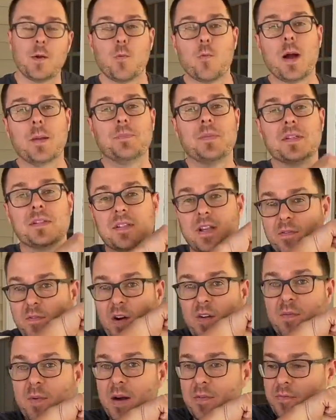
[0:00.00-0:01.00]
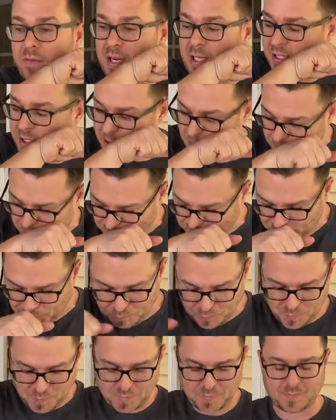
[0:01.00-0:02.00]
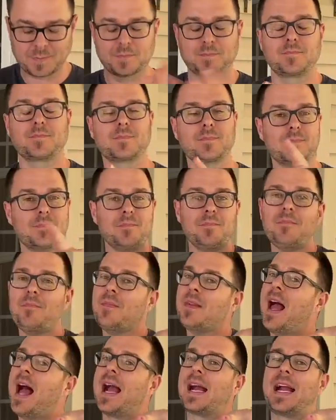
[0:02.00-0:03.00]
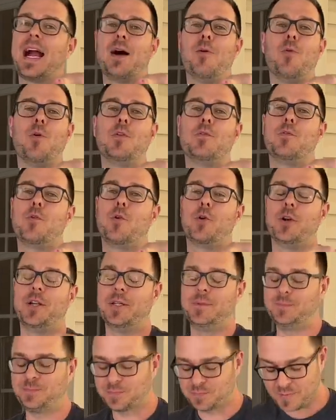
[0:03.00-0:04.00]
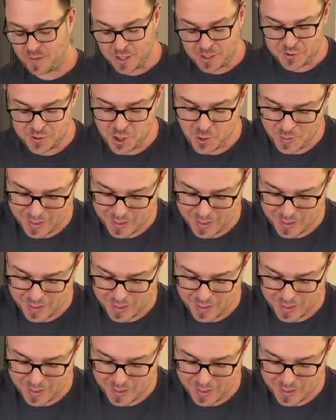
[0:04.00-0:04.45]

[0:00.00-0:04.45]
wipe this stuff off my face. I got one for you. Do